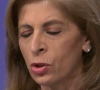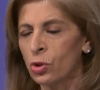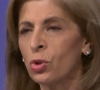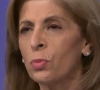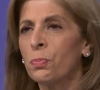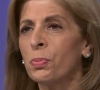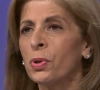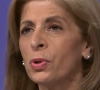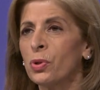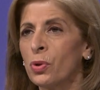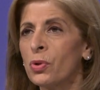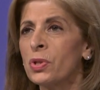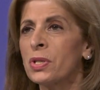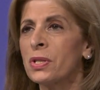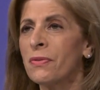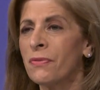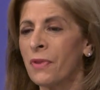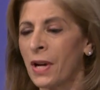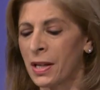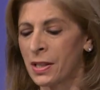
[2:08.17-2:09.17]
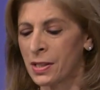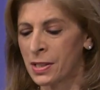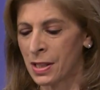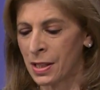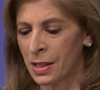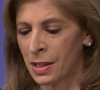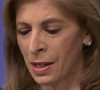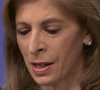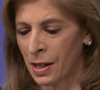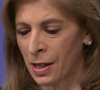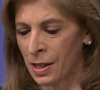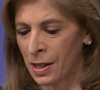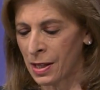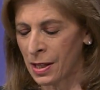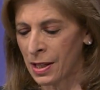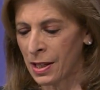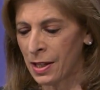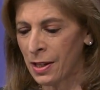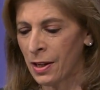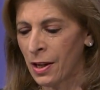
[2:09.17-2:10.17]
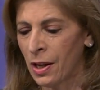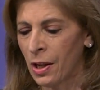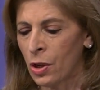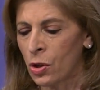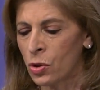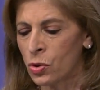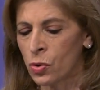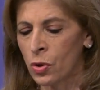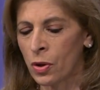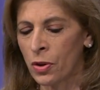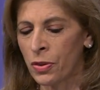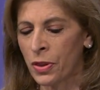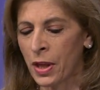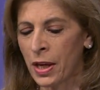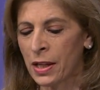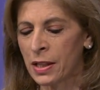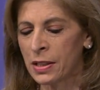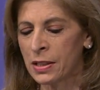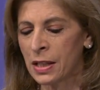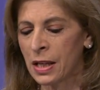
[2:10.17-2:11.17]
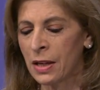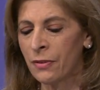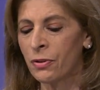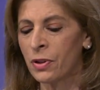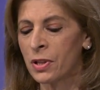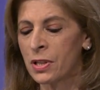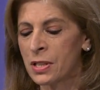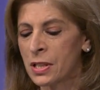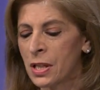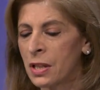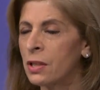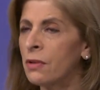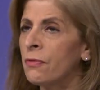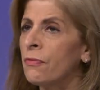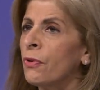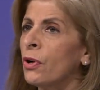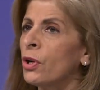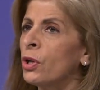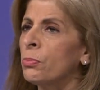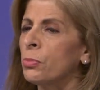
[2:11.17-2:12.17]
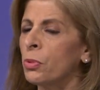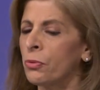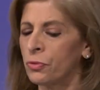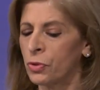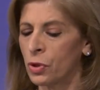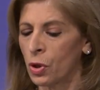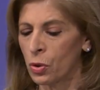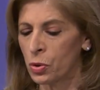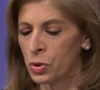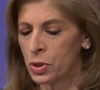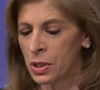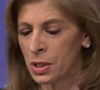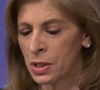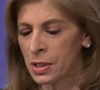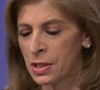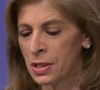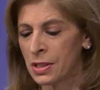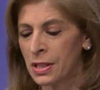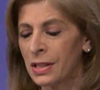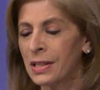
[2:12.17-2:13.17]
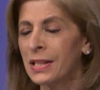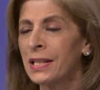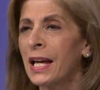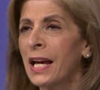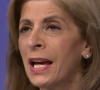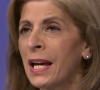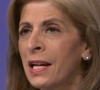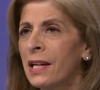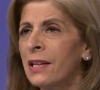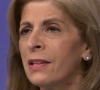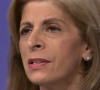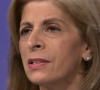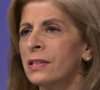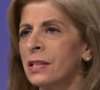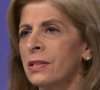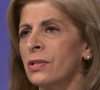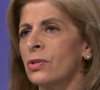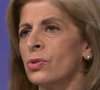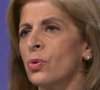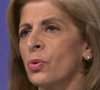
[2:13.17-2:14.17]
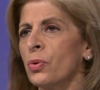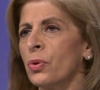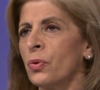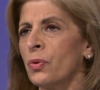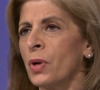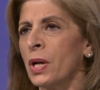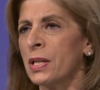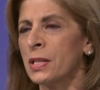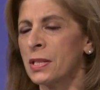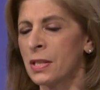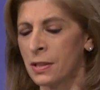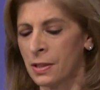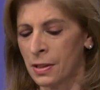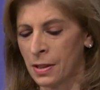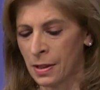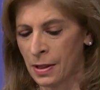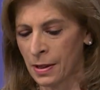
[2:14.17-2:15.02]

to produce the vaccine early so that they can deliver a certain volume of doses the day that it is authorized.